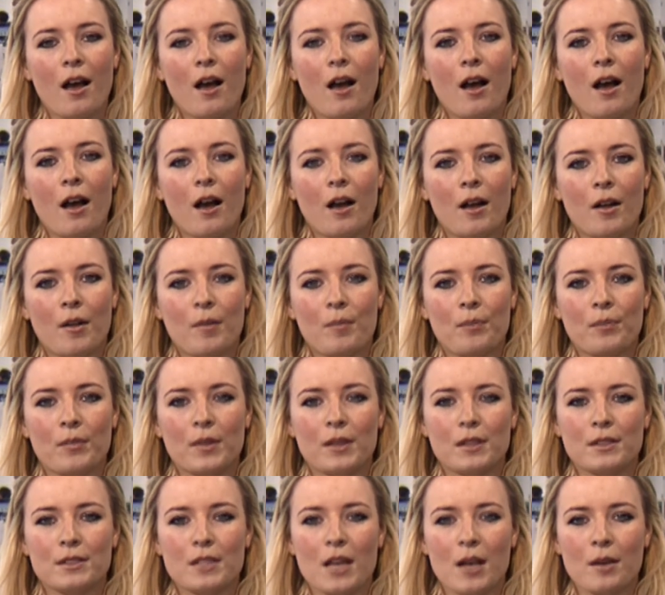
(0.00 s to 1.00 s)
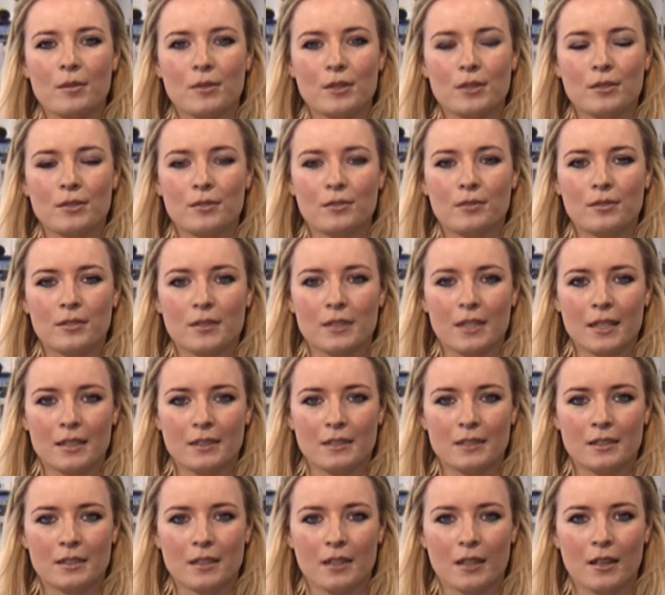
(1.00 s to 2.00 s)
In terms of
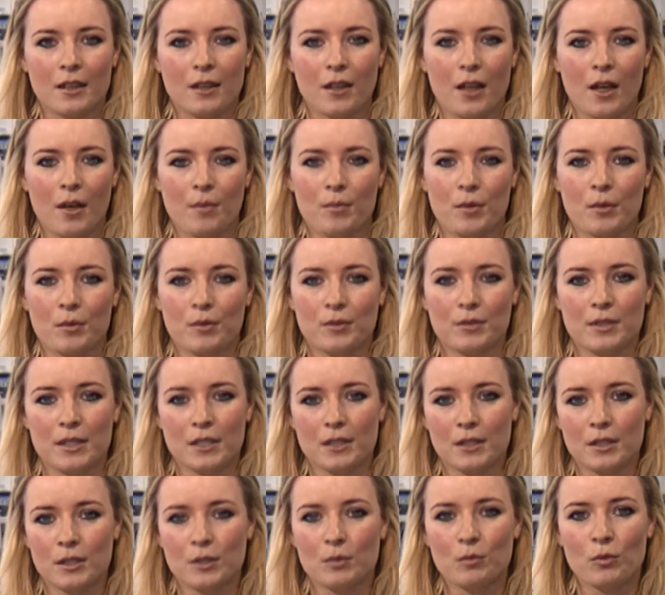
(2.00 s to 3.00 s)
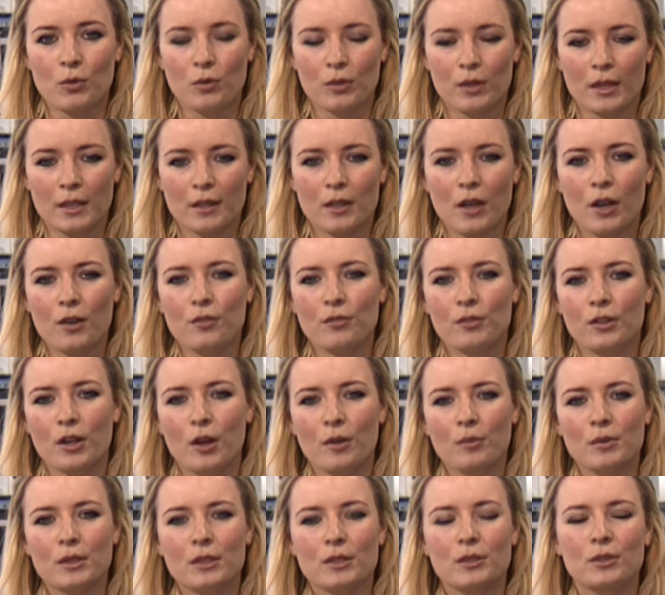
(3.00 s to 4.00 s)
data that we've seen this morning,
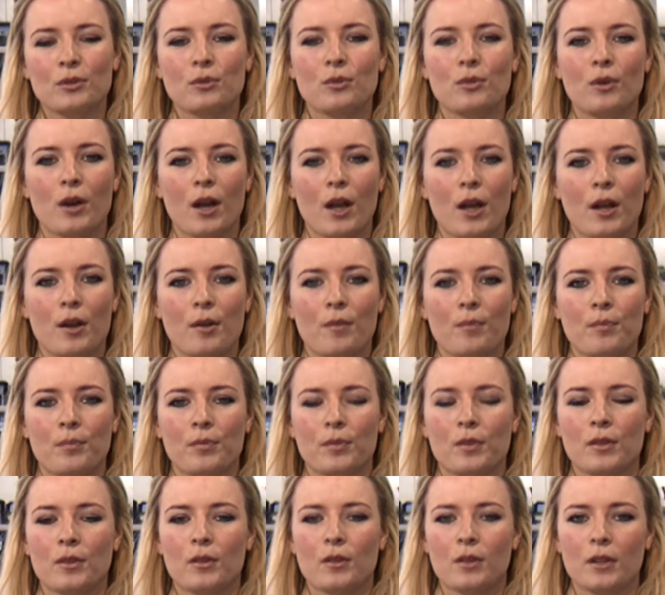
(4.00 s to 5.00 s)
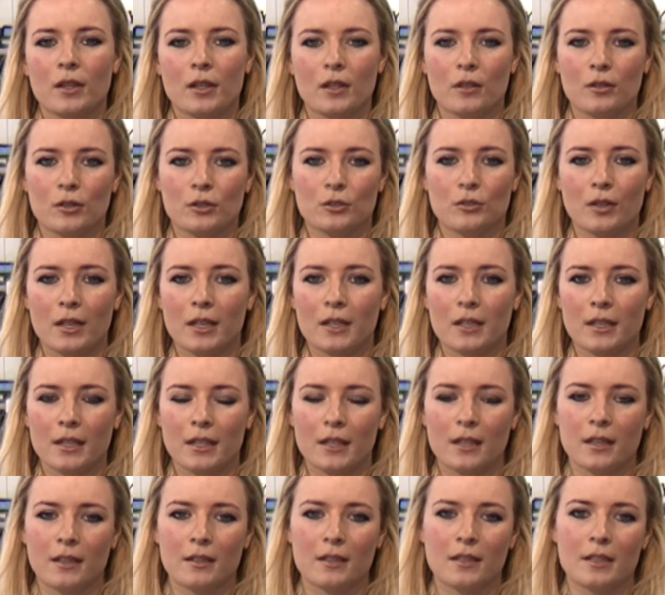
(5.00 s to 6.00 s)
overnight we saw in
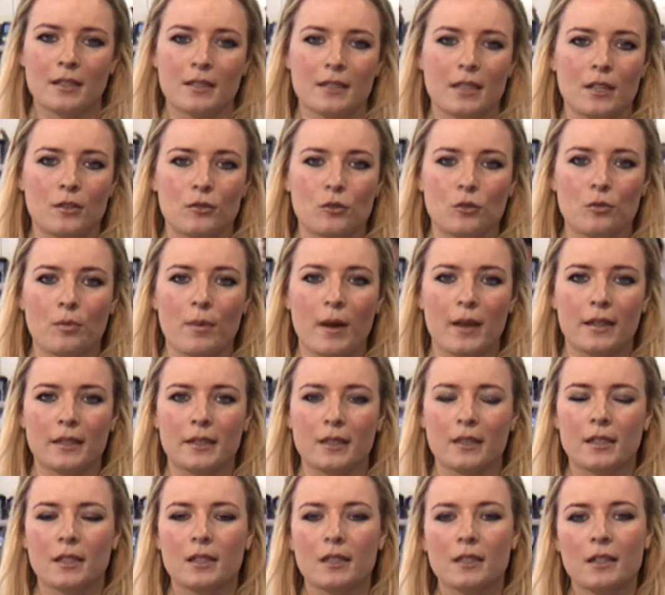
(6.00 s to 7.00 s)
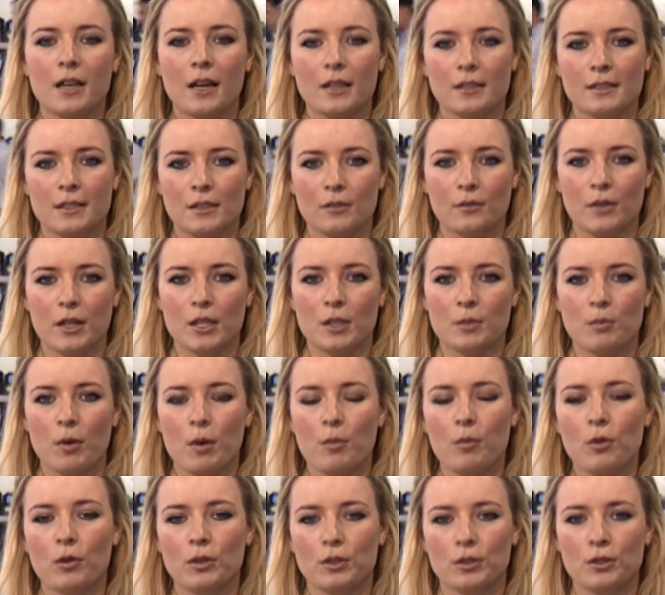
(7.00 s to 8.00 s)
Australia the central bank cutting rates by
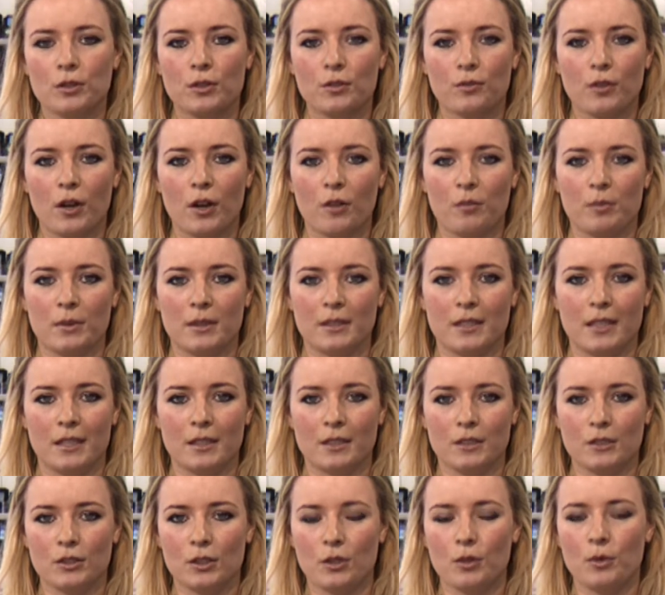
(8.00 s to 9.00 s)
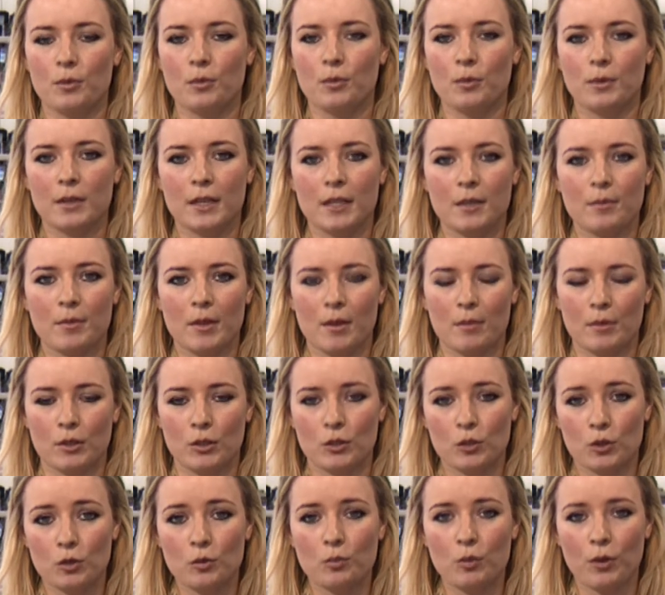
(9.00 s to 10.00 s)
0.25% to keep them
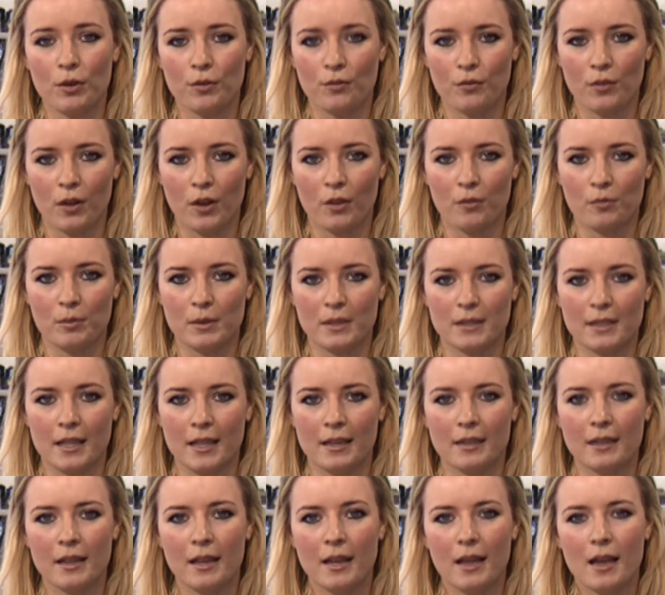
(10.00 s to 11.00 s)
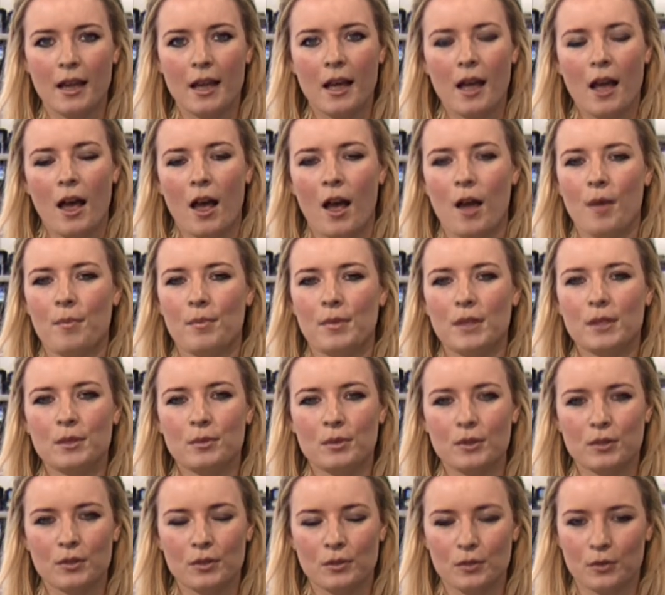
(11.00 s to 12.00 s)
at 2.5%. This
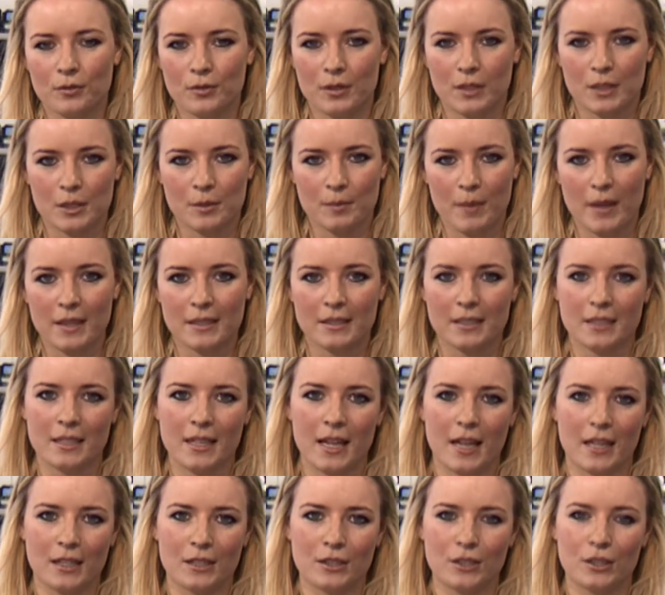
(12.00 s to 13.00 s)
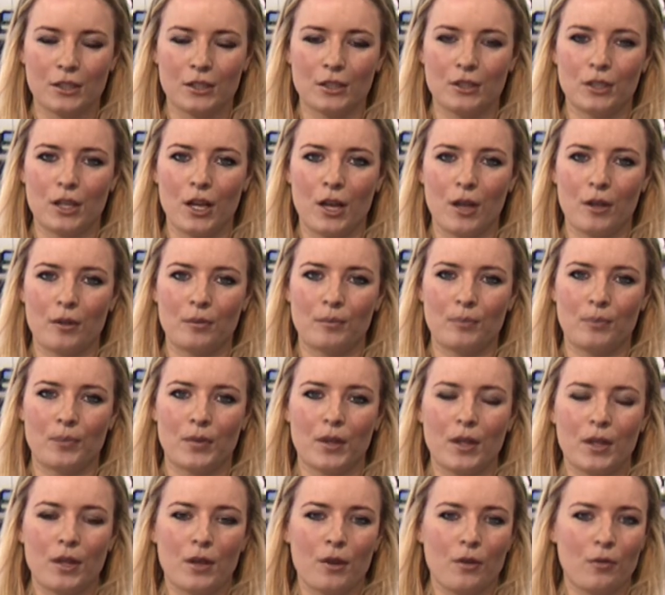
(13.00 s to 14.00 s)
was sort of expected action
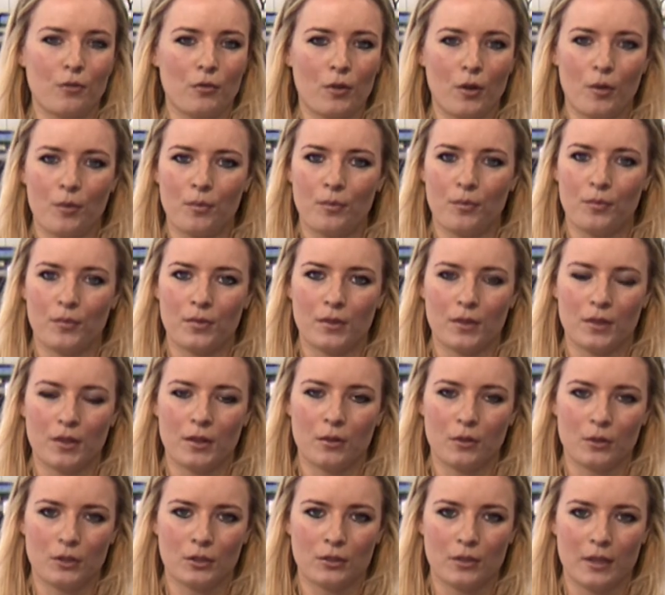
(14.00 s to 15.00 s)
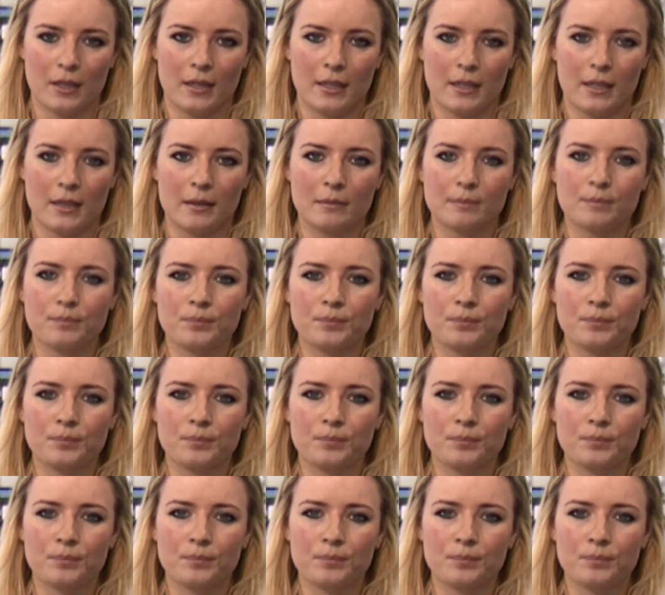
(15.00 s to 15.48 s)
from Australia.